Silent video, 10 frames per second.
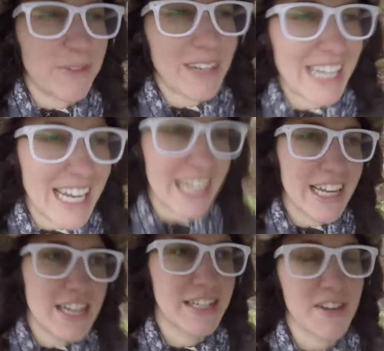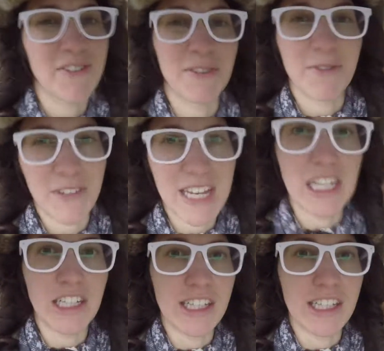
very different feel.